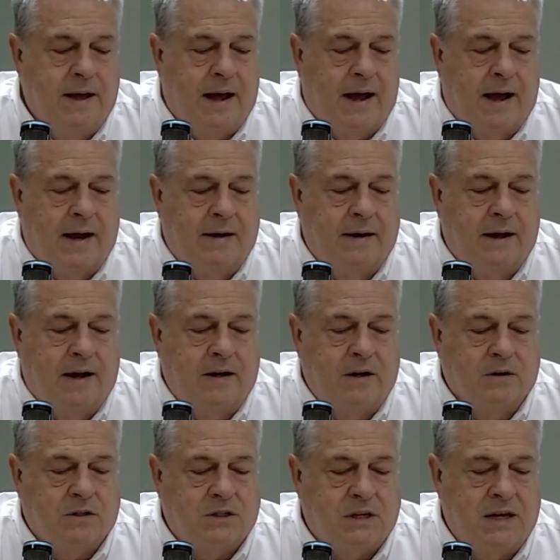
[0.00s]
and, and
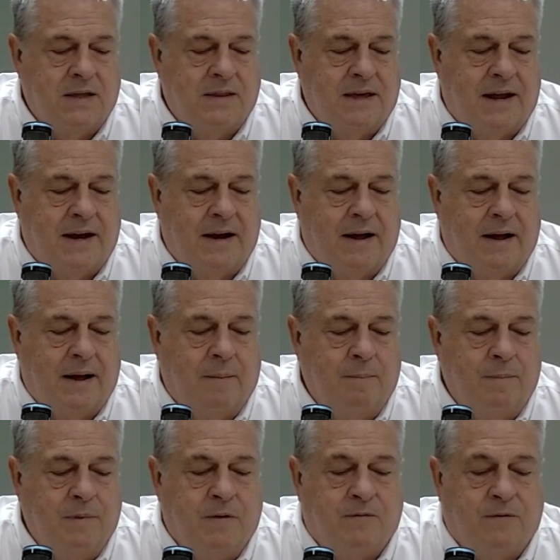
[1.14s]
you'll see that um,
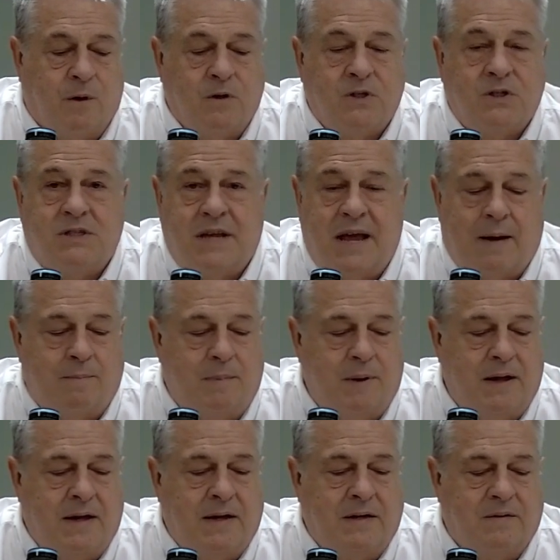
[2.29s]
the first
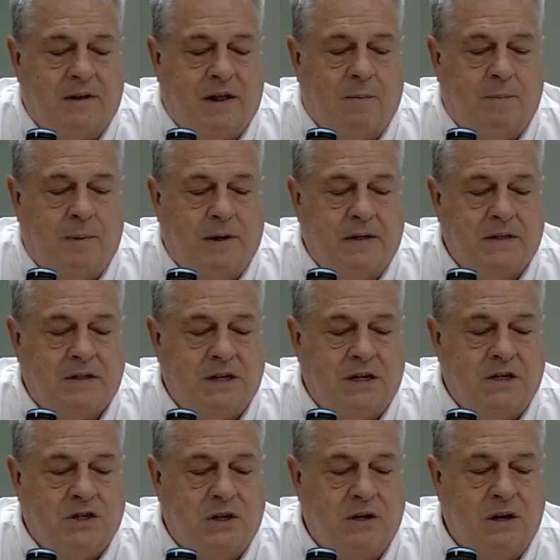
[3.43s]
step in developing a
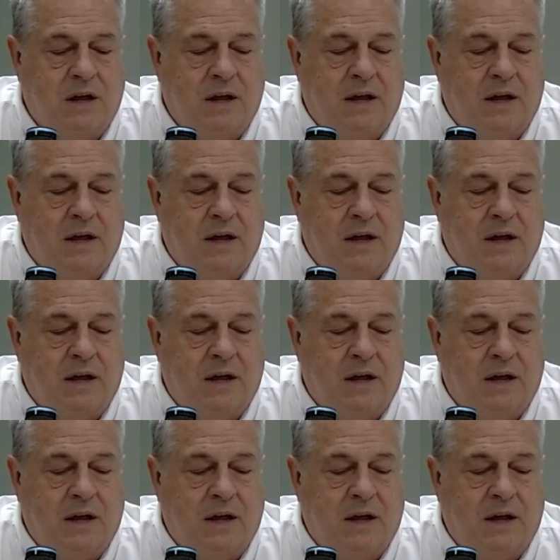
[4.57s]
decision